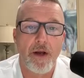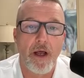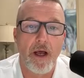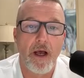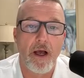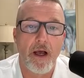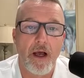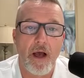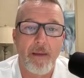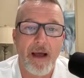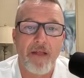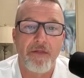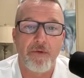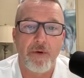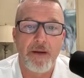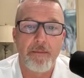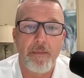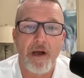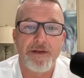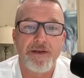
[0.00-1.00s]
uh, about
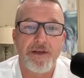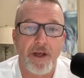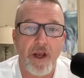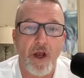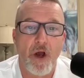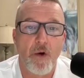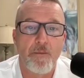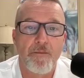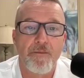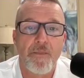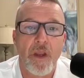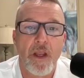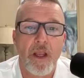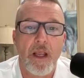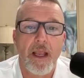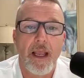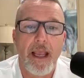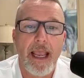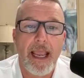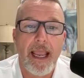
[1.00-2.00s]
three months ago,
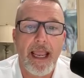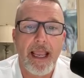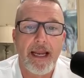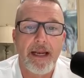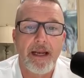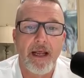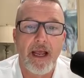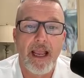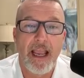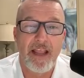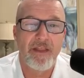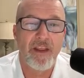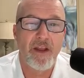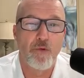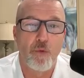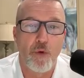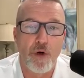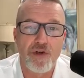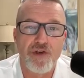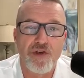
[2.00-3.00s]
and uh, and
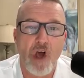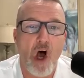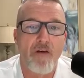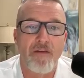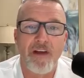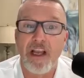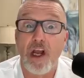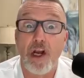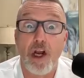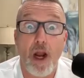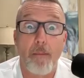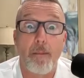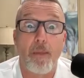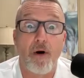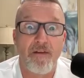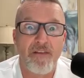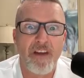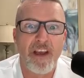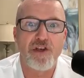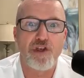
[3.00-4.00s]
then resolving a
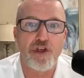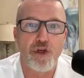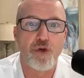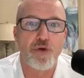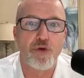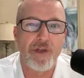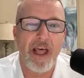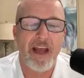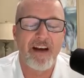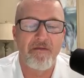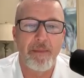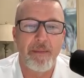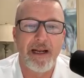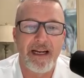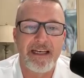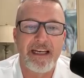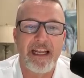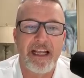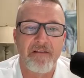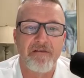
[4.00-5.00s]
number of issues that have been
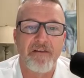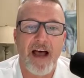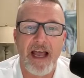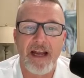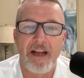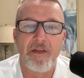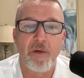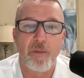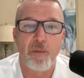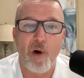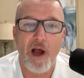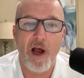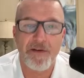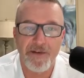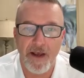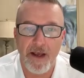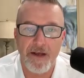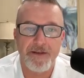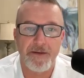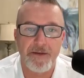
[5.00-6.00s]
identified in the
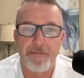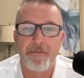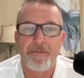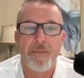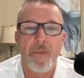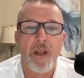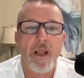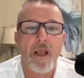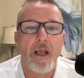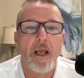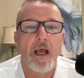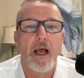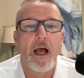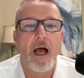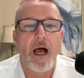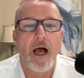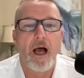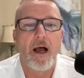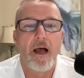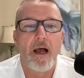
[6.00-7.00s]
process.
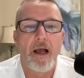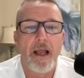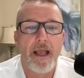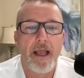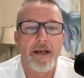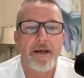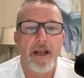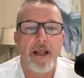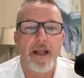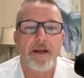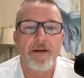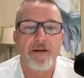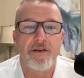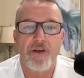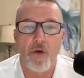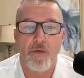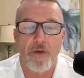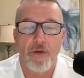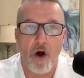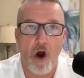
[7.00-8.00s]
Wow. Uh, and and
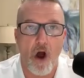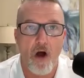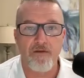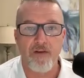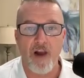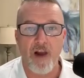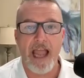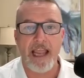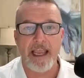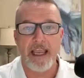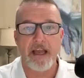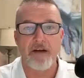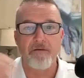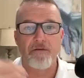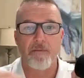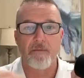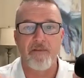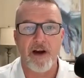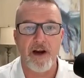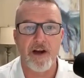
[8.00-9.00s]
so they're all flying in
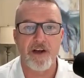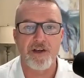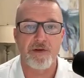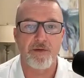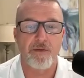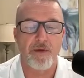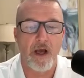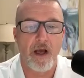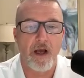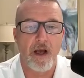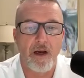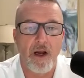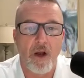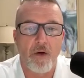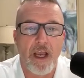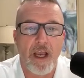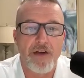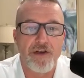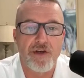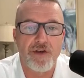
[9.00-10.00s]
from various uh,
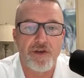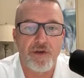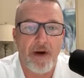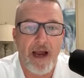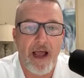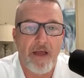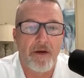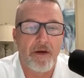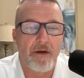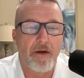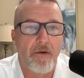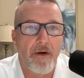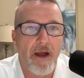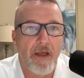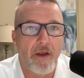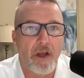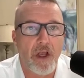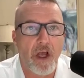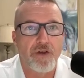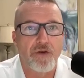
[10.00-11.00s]
locations around the
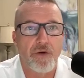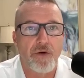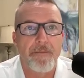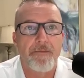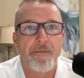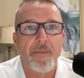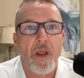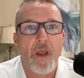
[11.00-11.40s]
around the country.